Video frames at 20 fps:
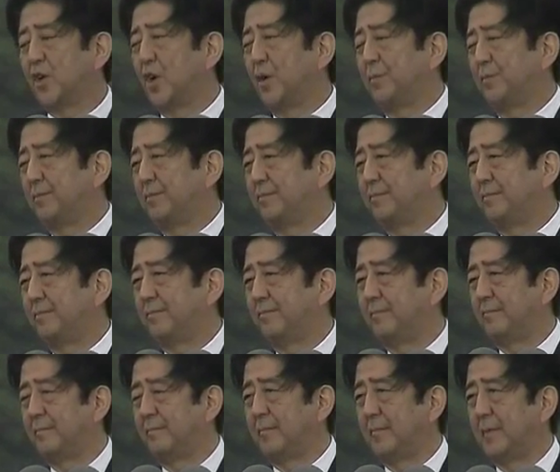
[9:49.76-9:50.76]
it was the
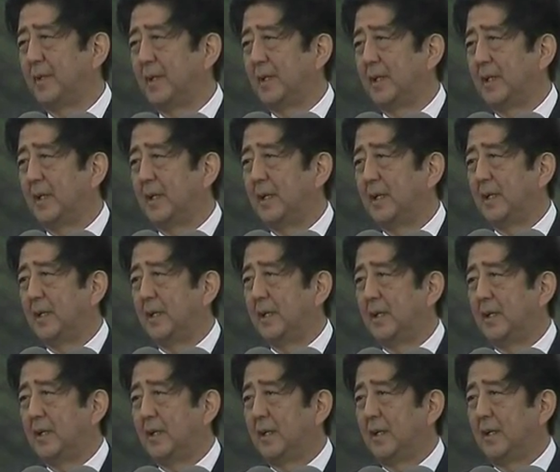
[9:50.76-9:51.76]
United States
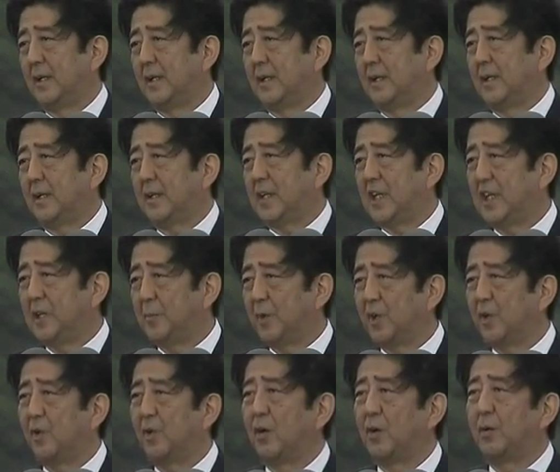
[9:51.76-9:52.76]
and its good
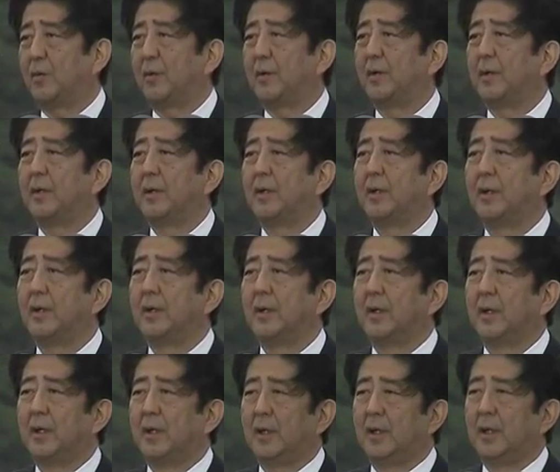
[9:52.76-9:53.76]
people that
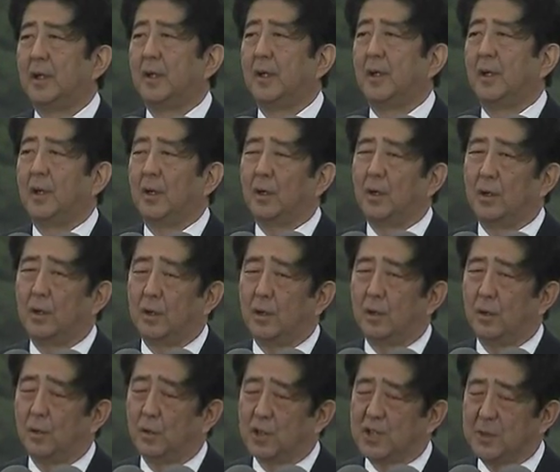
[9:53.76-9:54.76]

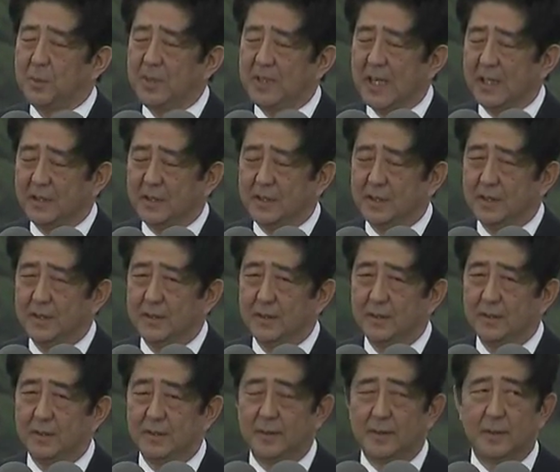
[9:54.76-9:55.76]
unstintingly sent
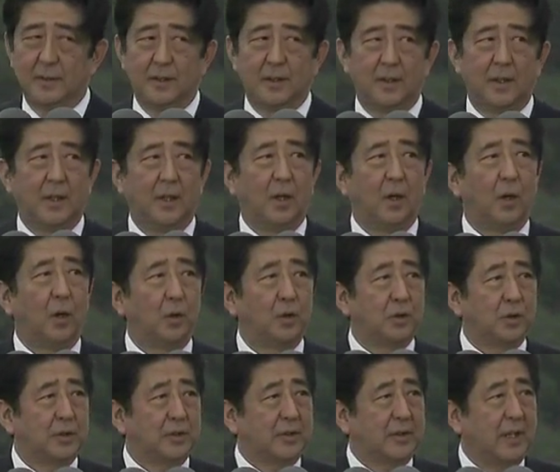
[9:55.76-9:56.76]
us
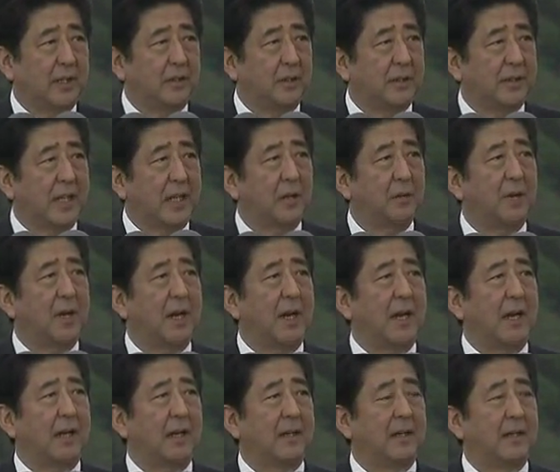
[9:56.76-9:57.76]
food to eat
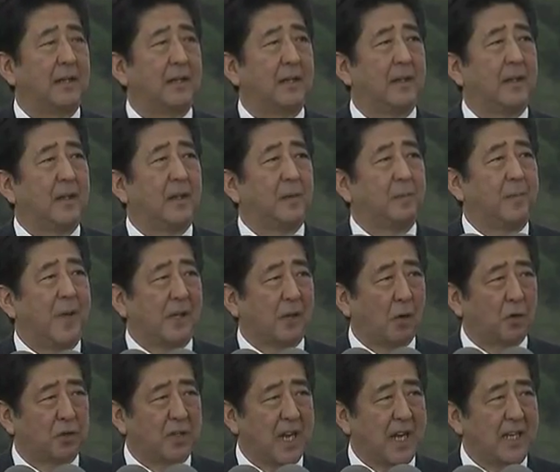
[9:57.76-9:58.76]
and clothes
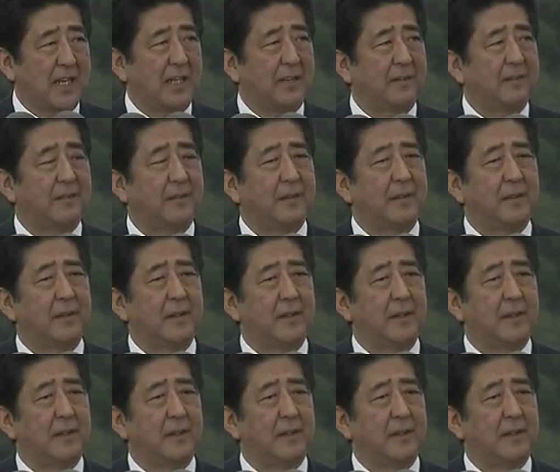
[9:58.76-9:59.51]
to wear.